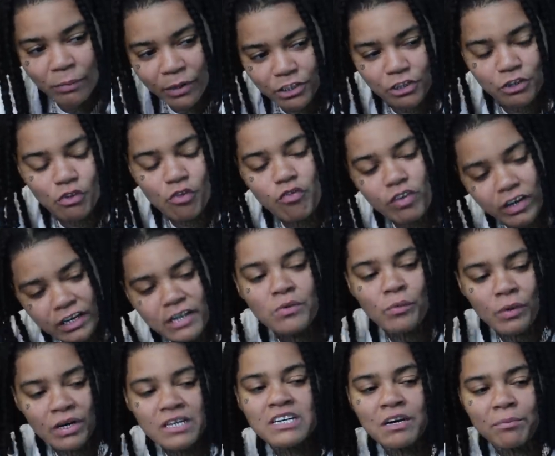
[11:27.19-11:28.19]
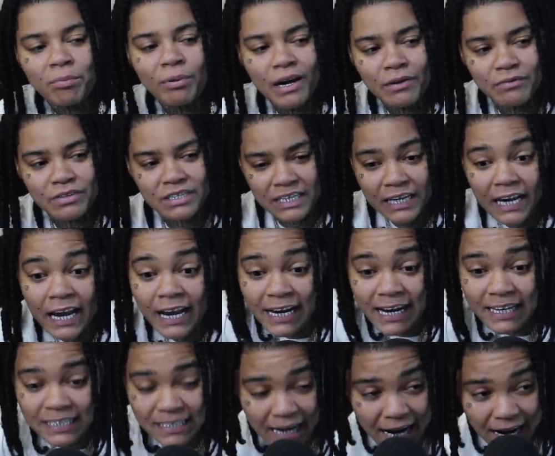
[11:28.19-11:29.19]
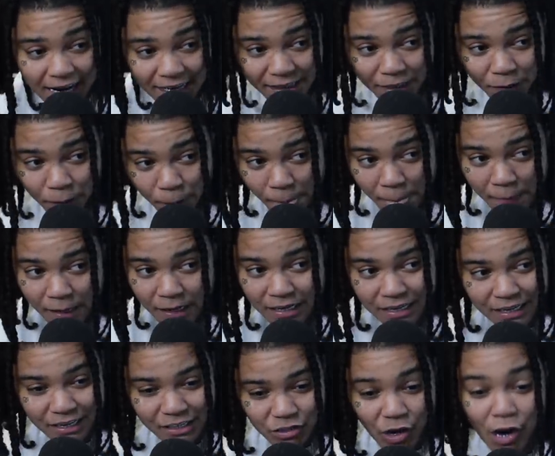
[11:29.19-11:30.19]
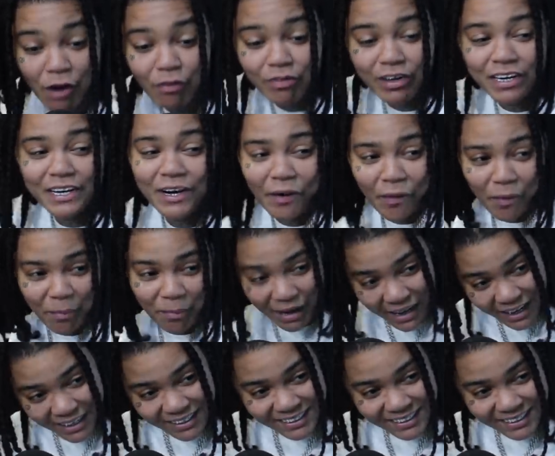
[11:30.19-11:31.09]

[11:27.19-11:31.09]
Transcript: but you really want your privacy, and that's how I am. Yeah. So I really hold back.